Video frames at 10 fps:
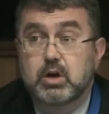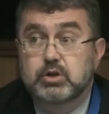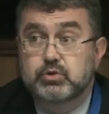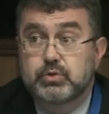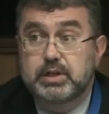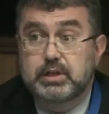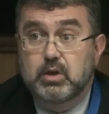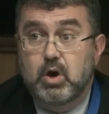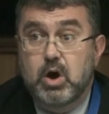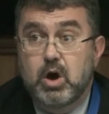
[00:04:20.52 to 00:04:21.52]
are treaty
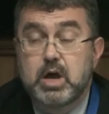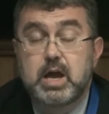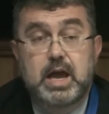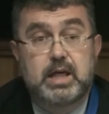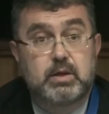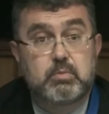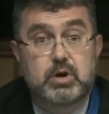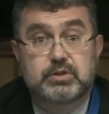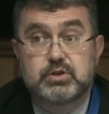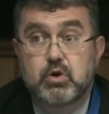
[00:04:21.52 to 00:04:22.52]
law and then
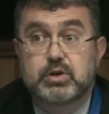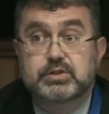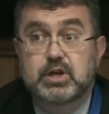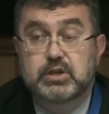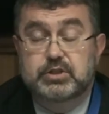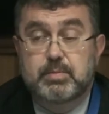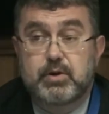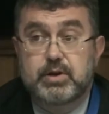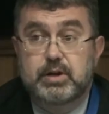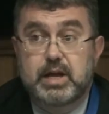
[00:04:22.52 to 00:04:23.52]
what is known as
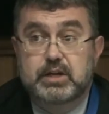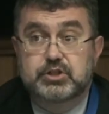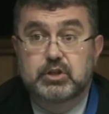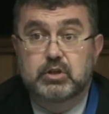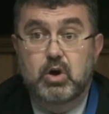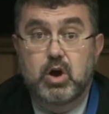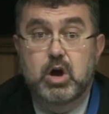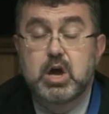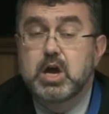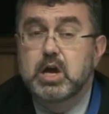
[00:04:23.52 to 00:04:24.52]
customary international
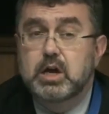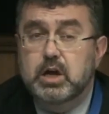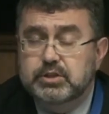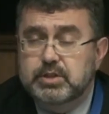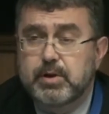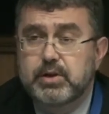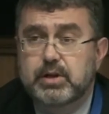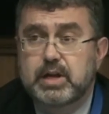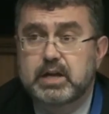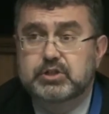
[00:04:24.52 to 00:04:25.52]
law. Customary
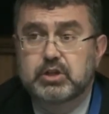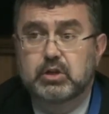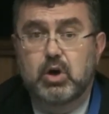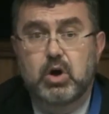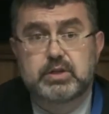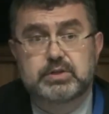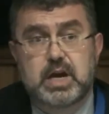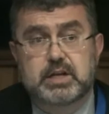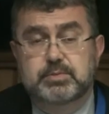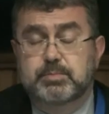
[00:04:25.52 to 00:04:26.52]
international law is
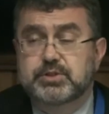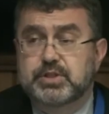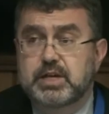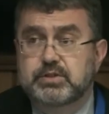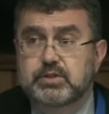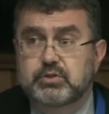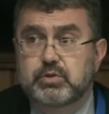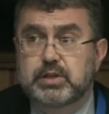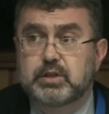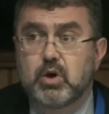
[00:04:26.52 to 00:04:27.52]
not as precise as
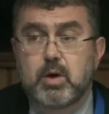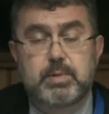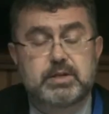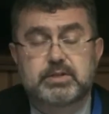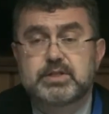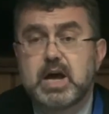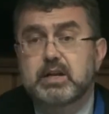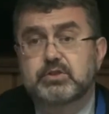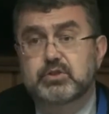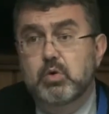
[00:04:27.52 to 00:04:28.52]
treaty law, but it is
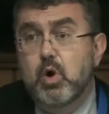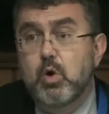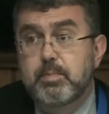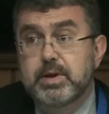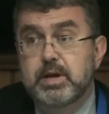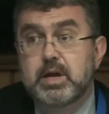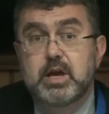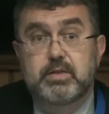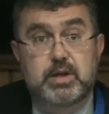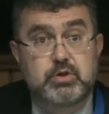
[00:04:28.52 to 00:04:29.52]
not so open
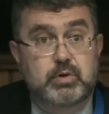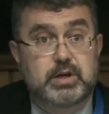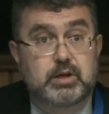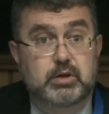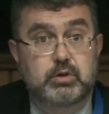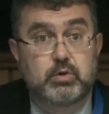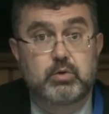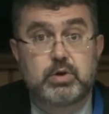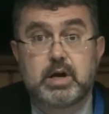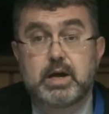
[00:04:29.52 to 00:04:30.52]
that you can
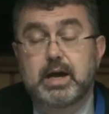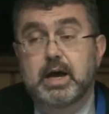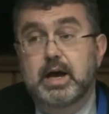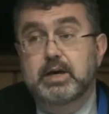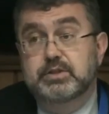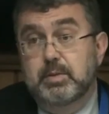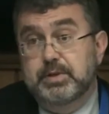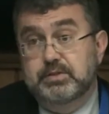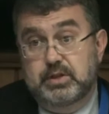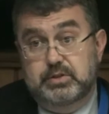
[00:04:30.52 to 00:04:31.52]
include uh,
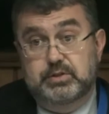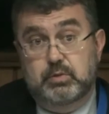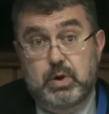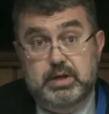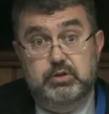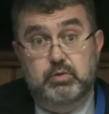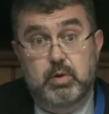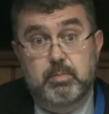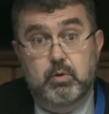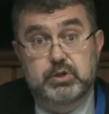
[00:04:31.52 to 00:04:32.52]
something such as a right
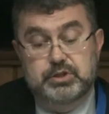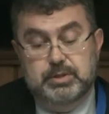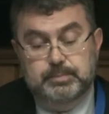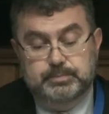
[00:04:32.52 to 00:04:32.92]
to abortion.